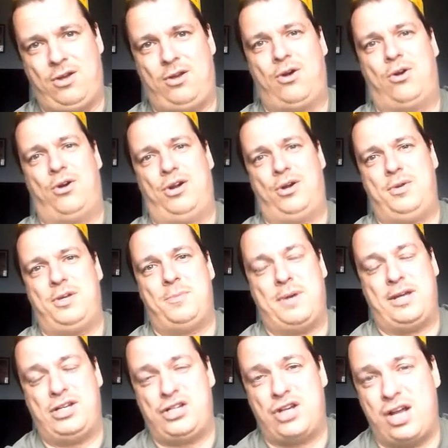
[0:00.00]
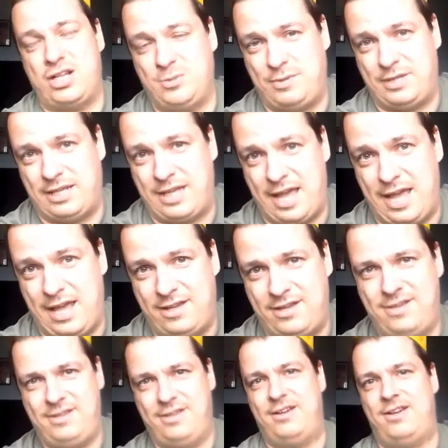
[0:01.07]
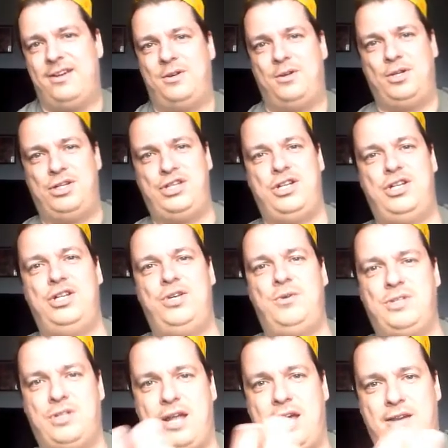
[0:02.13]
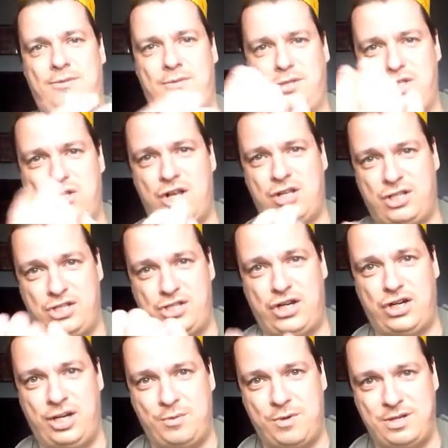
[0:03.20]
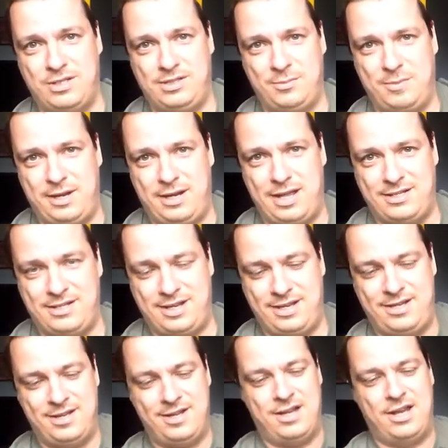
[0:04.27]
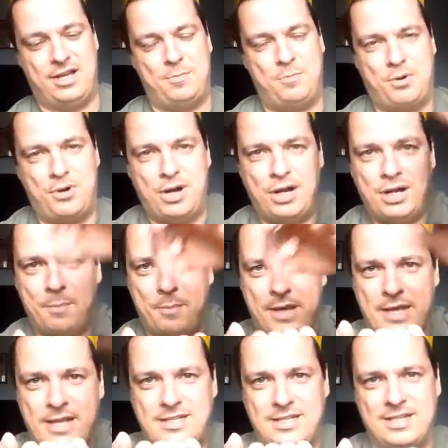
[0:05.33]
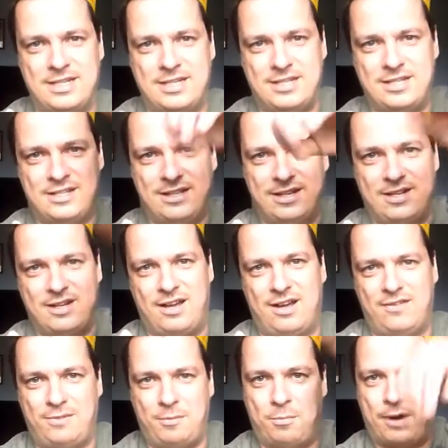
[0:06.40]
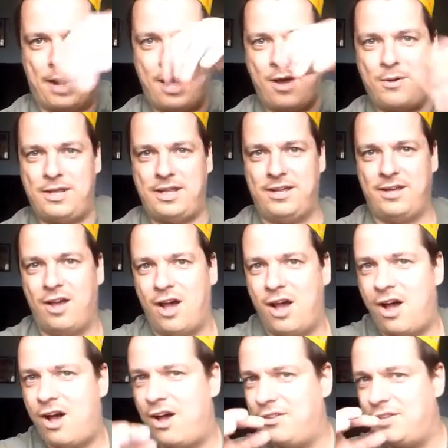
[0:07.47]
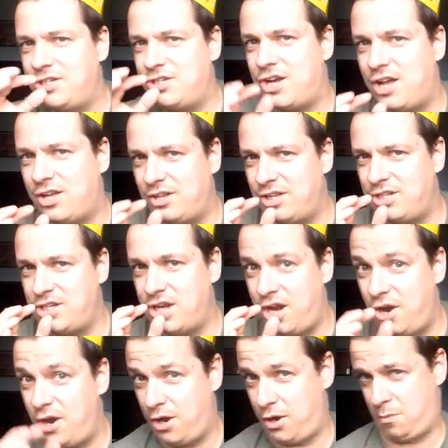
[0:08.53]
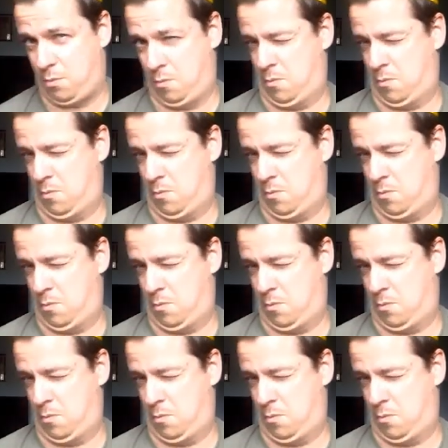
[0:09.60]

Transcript: Or you can make shots with the cake. What you should do is, you know how you have those chocolate cherry ones you made last night? You put little pieces of the brownie on the chocolate cherry.